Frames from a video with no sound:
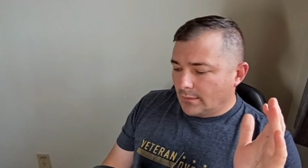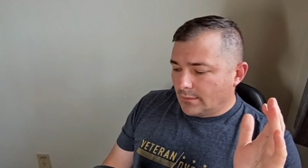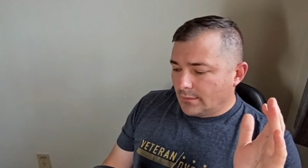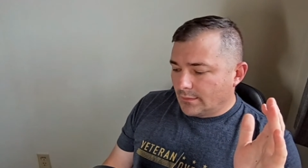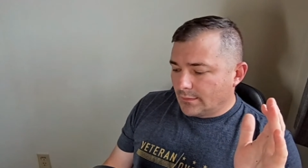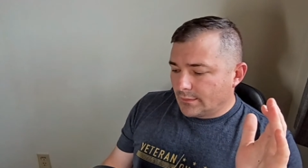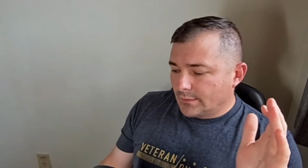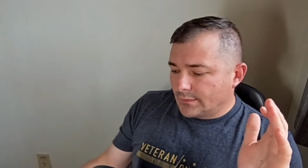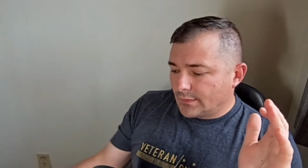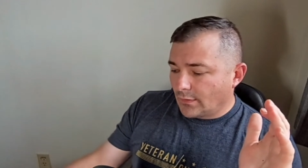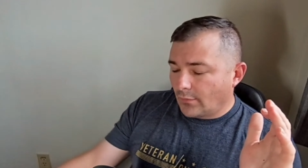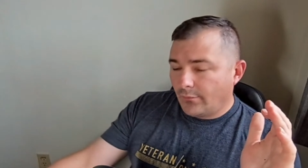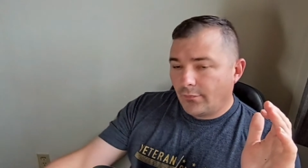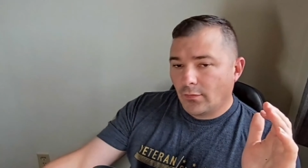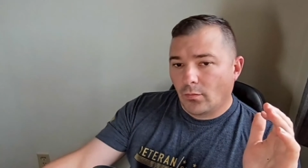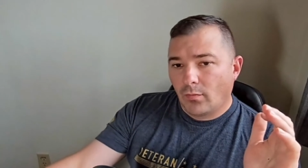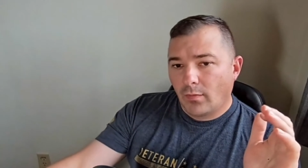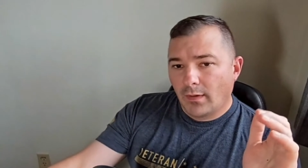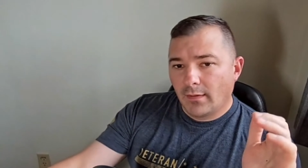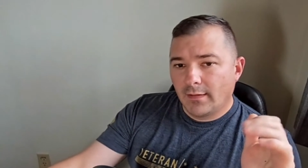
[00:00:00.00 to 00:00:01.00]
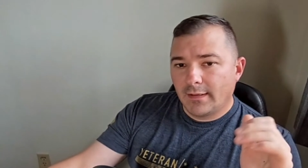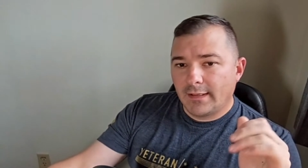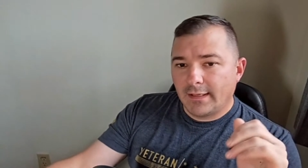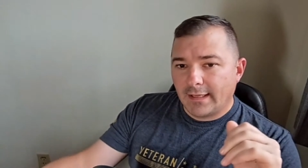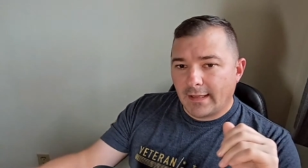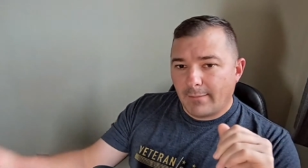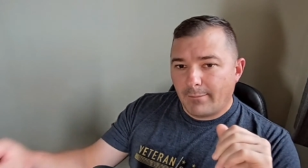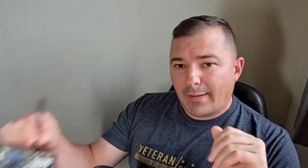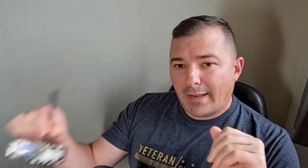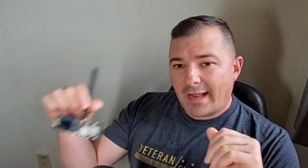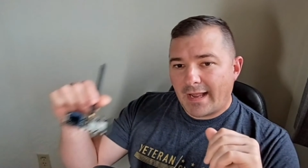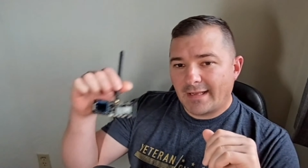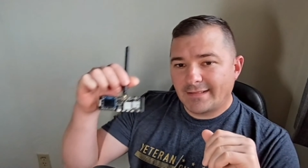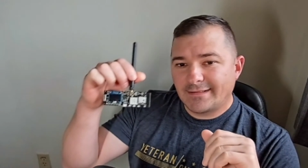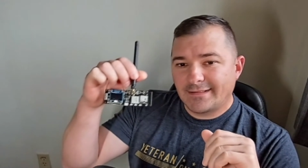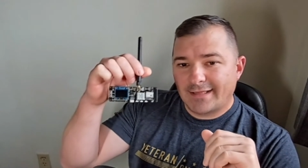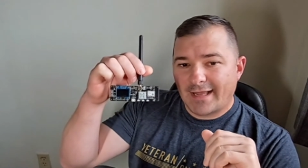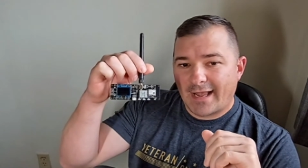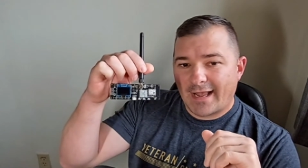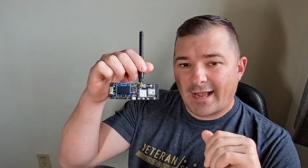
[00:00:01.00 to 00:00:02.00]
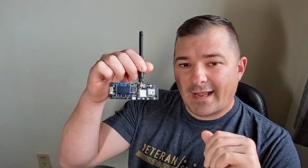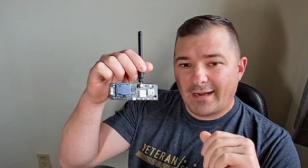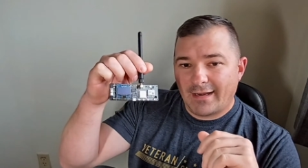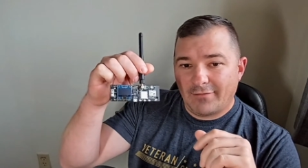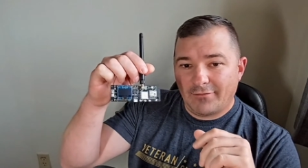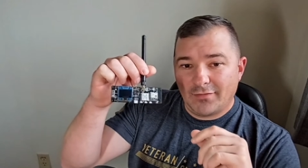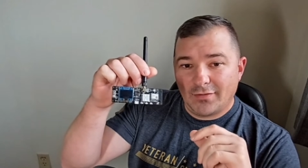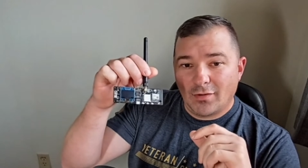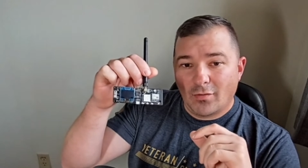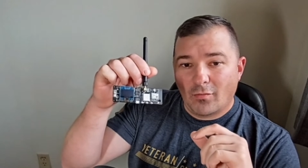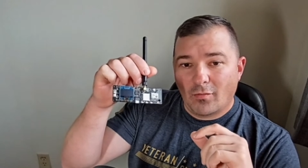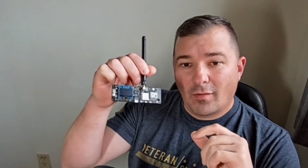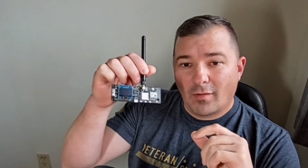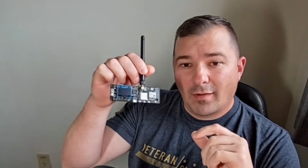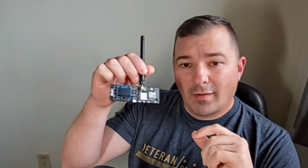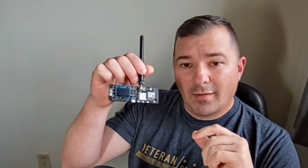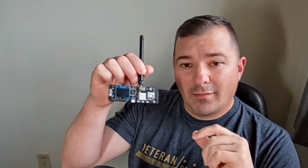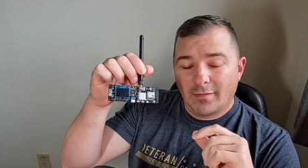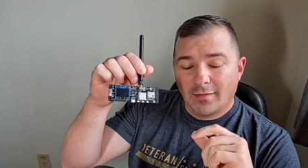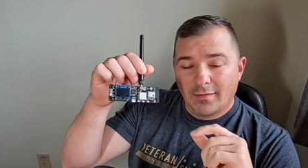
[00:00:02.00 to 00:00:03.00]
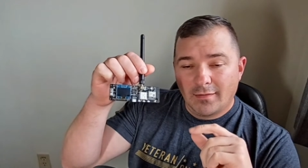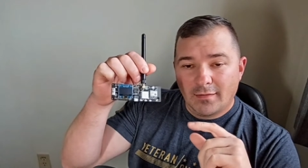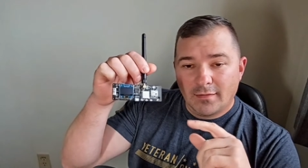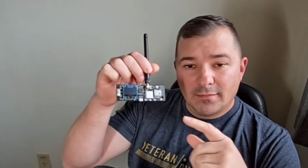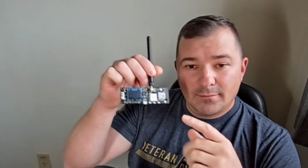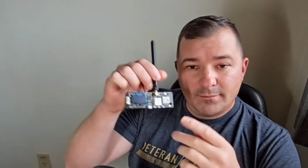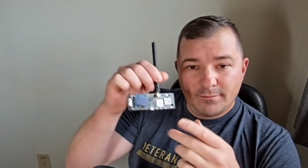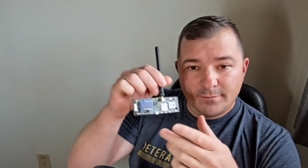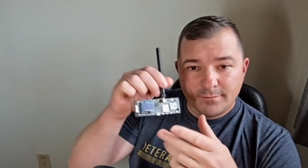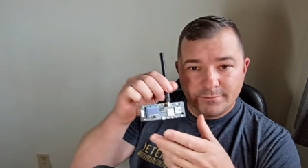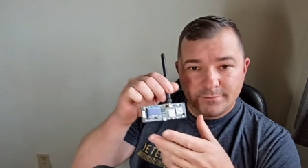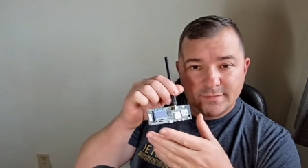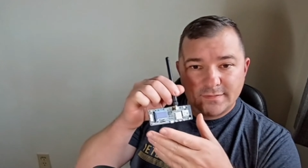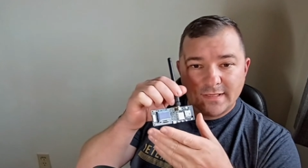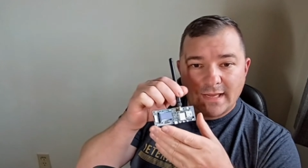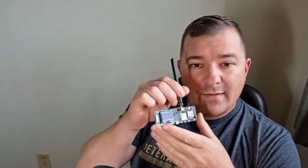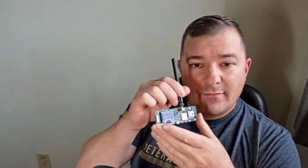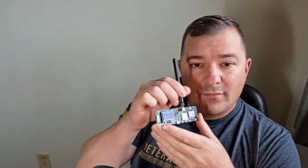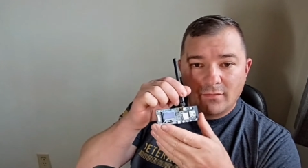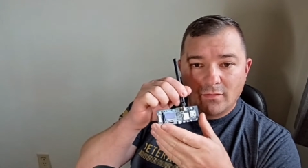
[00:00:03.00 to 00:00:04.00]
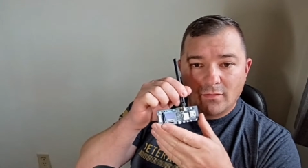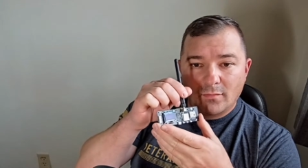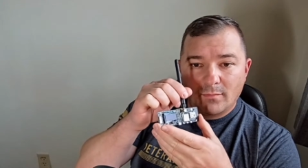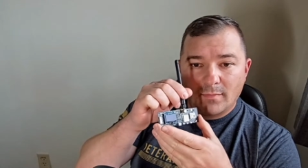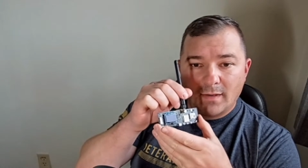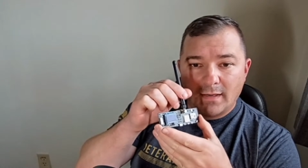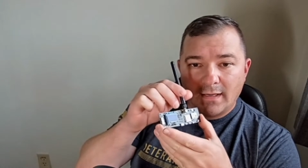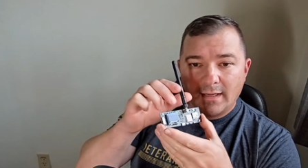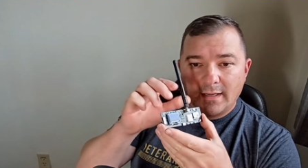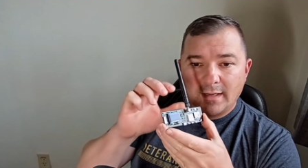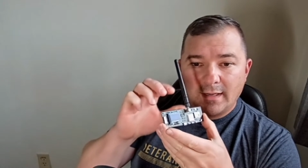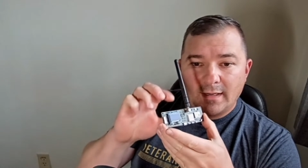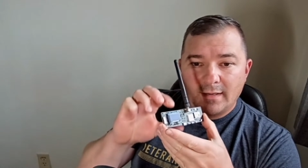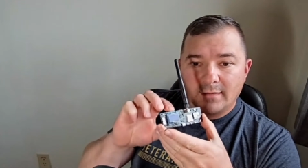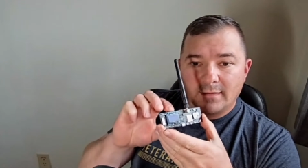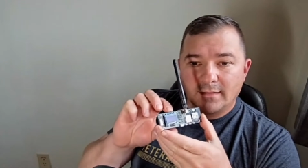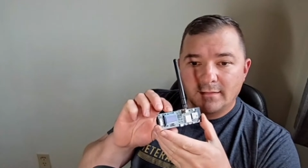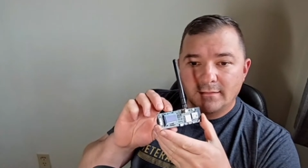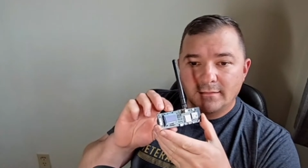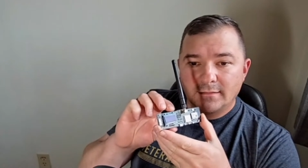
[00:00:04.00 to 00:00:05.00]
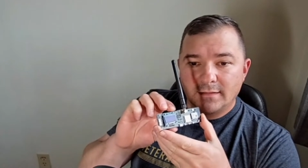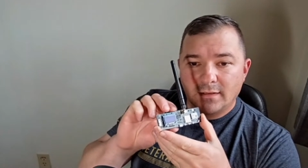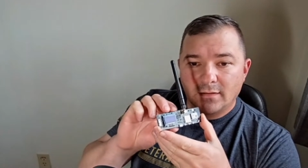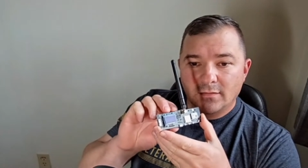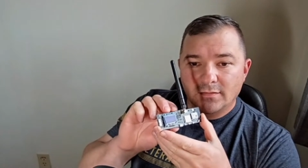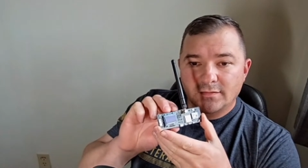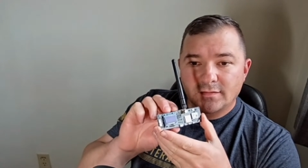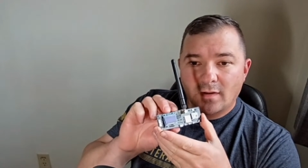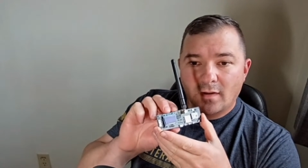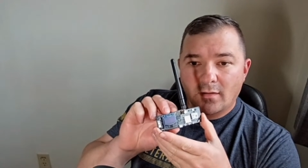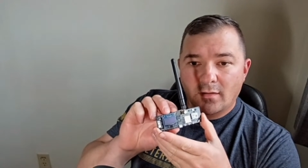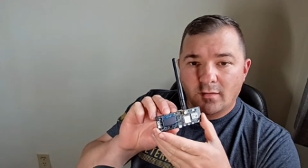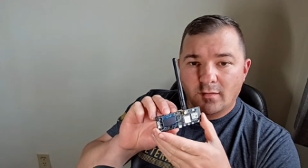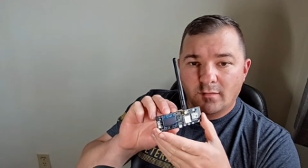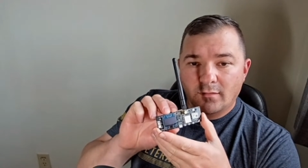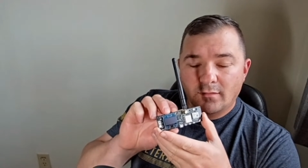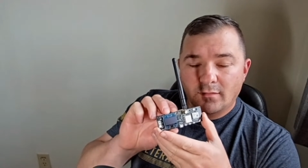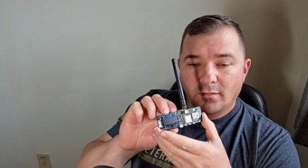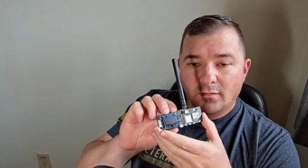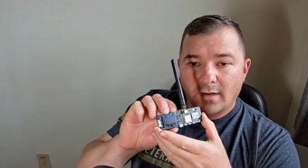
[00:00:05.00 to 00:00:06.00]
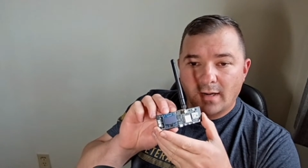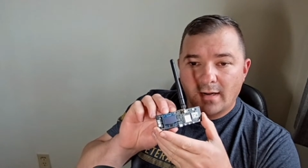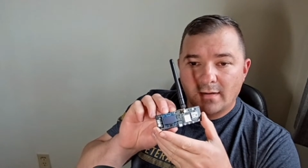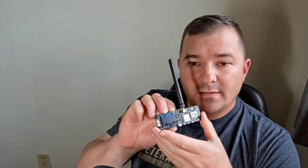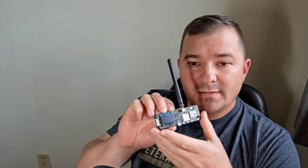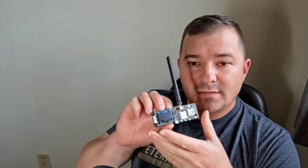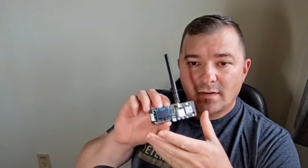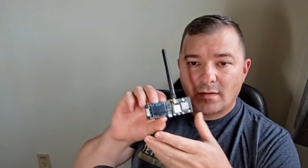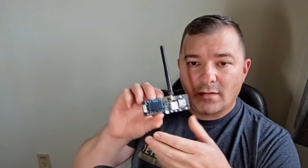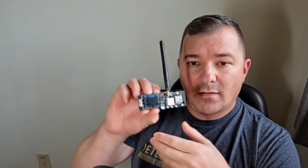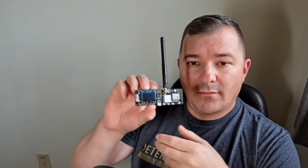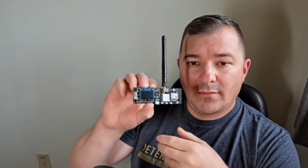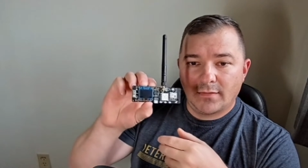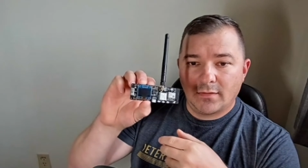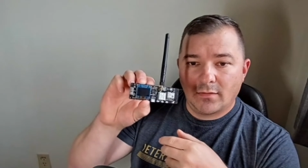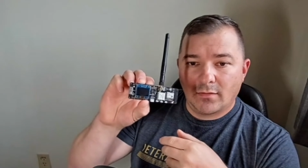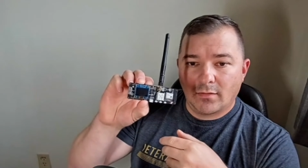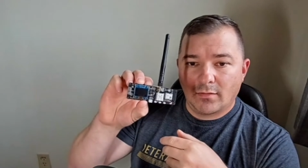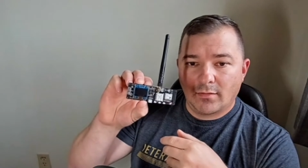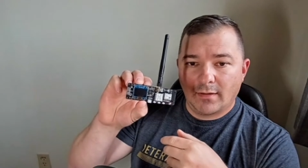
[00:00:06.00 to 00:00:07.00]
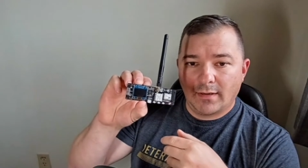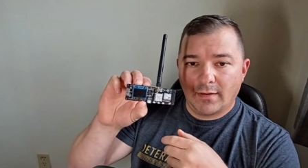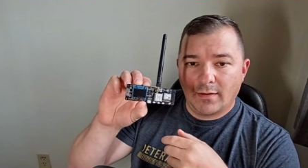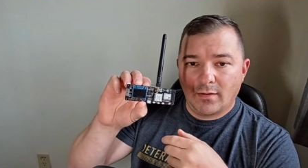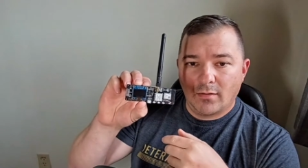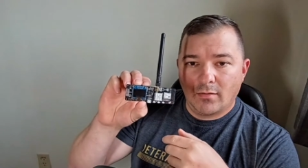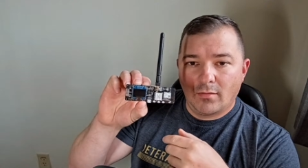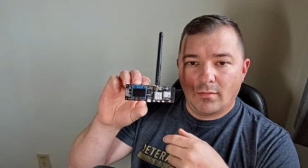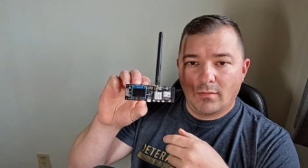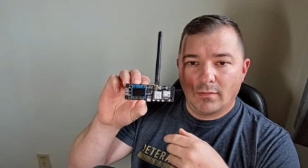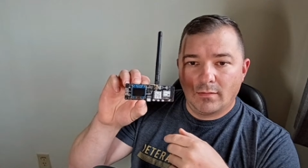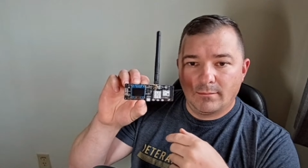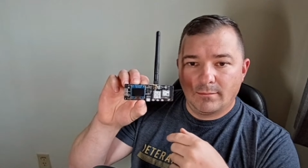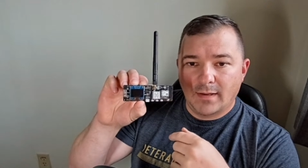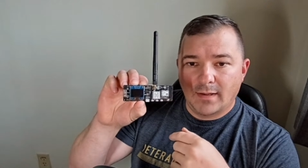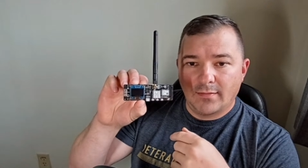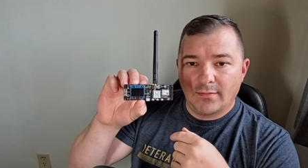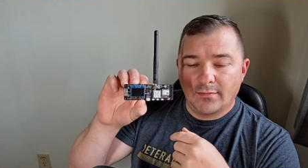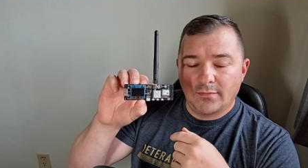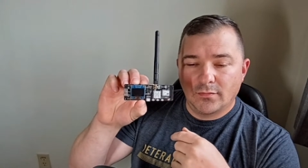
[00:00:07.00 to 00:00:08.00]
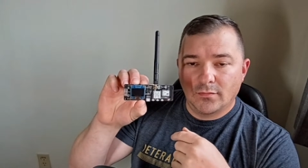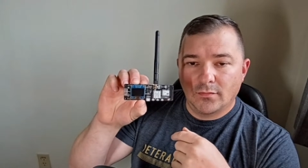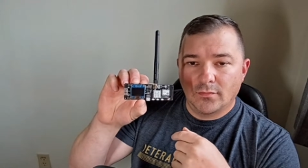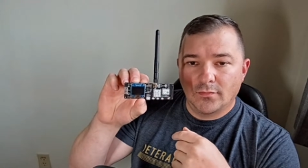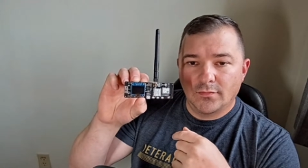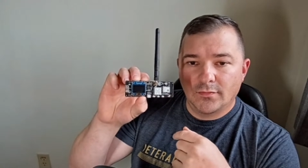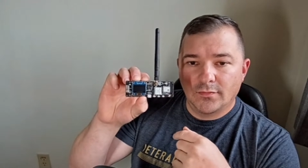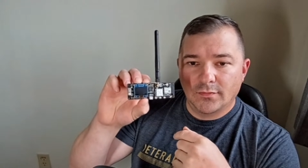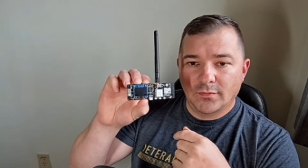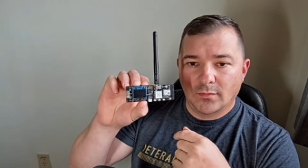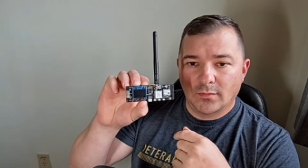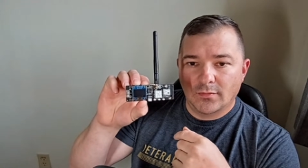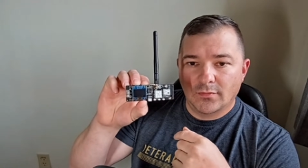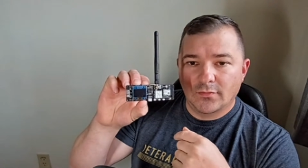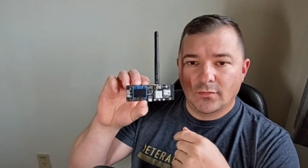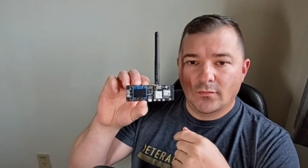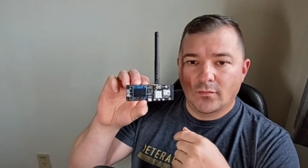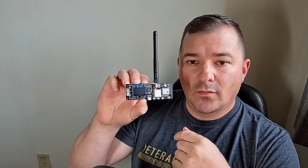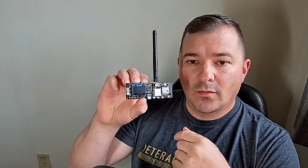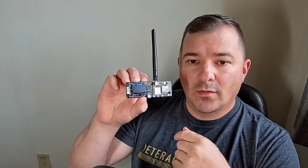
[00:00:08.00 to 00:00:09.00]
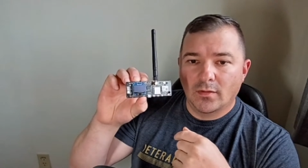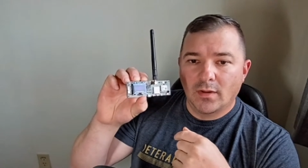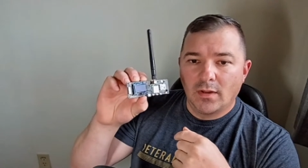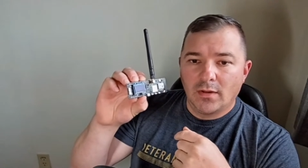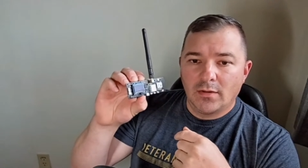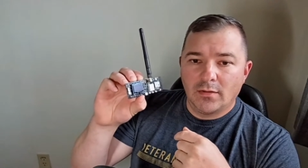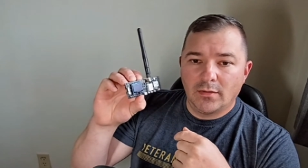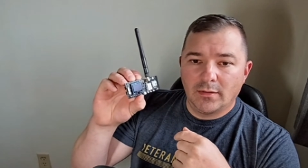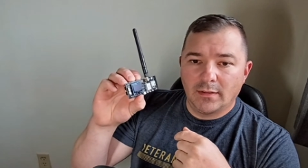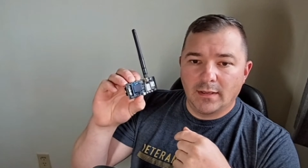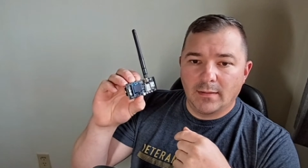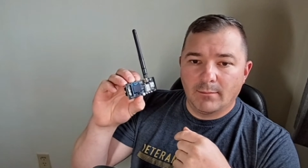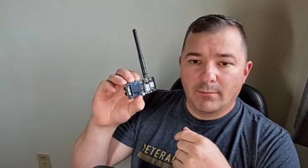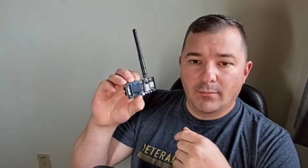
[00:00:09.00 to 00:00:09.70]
so if you're willing to get past that, if you don't want to save a little money and solder, learn how to solder if you don't already know, and buy the tools and so on and so forth, you can get them